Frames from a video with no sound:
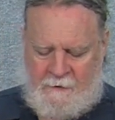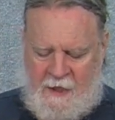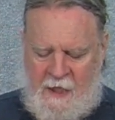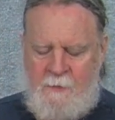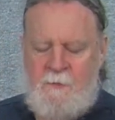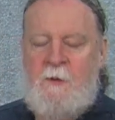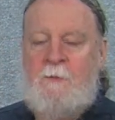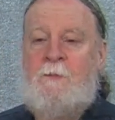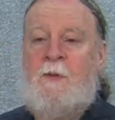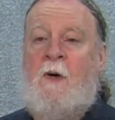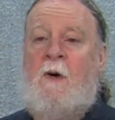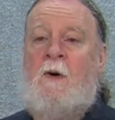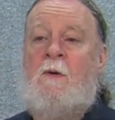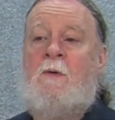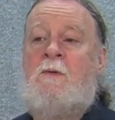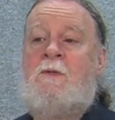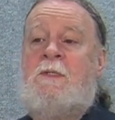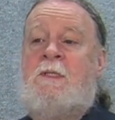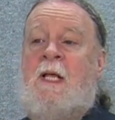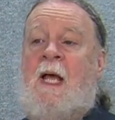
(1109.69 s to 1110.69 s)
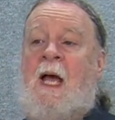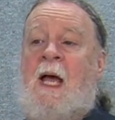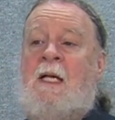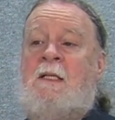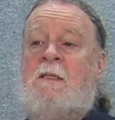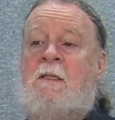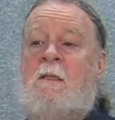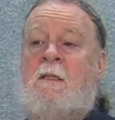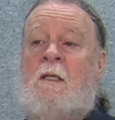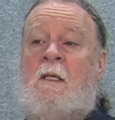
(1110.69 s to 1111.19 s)
he proposed
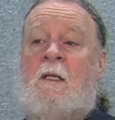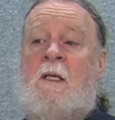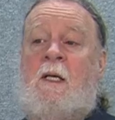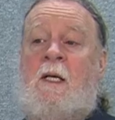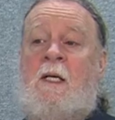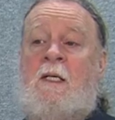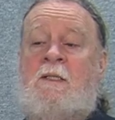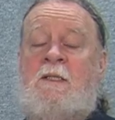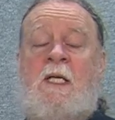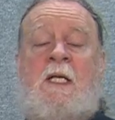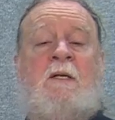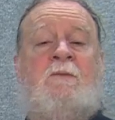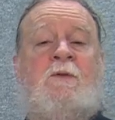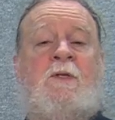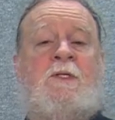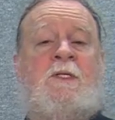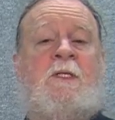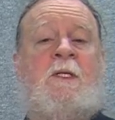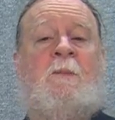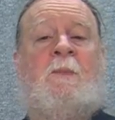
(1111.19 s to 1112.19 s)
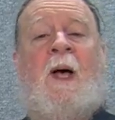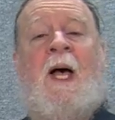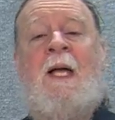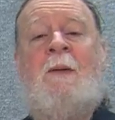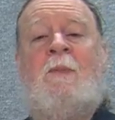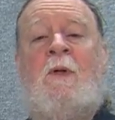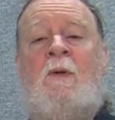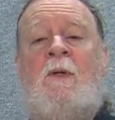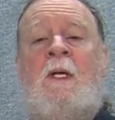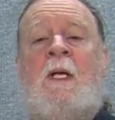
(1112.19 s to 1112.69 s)
that, instead of using the
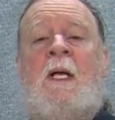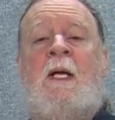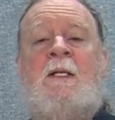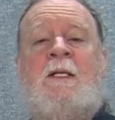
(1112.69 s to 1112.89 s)
Bible,